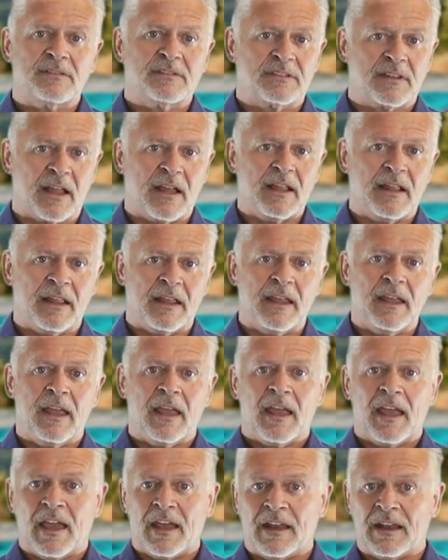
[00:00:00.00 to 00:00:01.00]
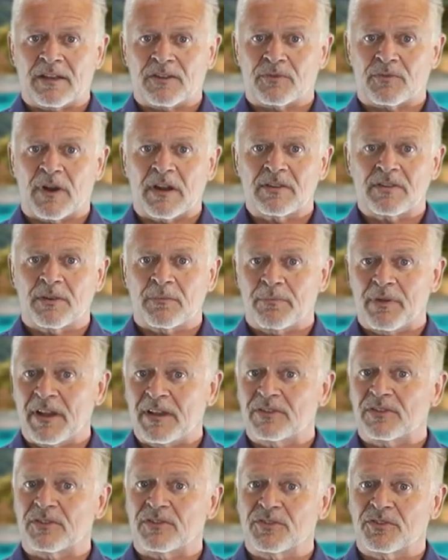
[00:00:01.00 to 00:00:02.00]
slightly, and as Russian
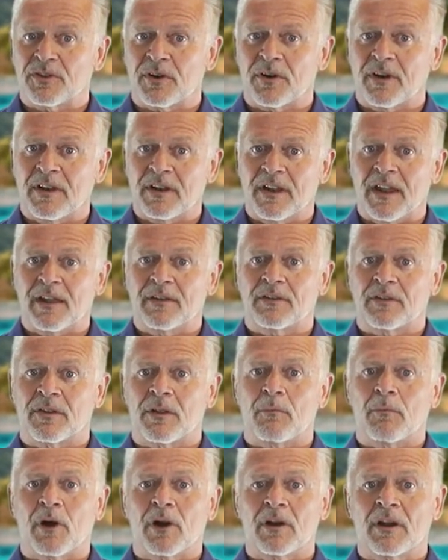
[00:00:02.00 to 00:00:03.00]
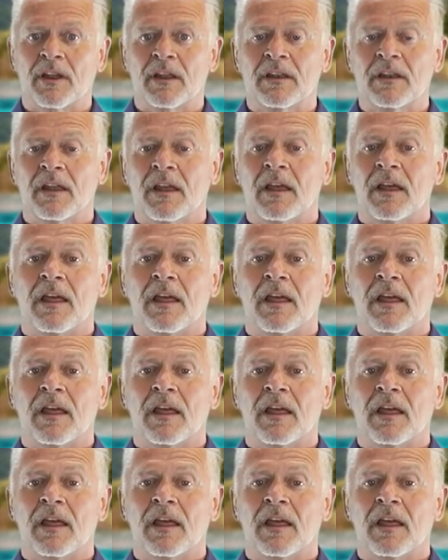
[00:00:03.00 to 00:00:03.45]
pinks are starting to enter the market,